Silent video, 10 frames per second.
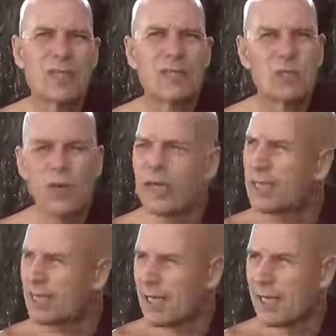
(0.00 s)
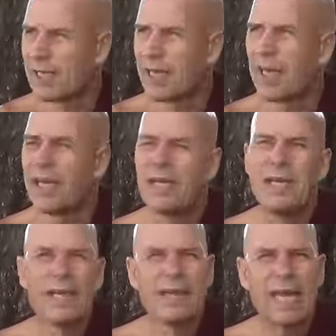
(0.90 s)
So he said that their,
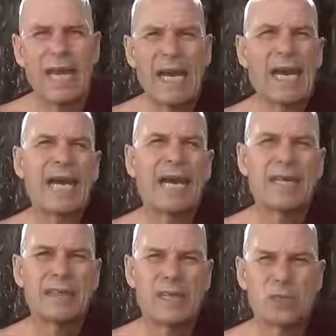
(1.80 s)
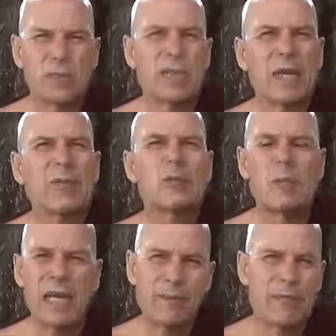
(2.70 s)
their, their suicide was
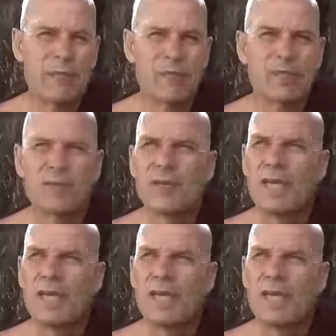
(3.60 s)
blameless.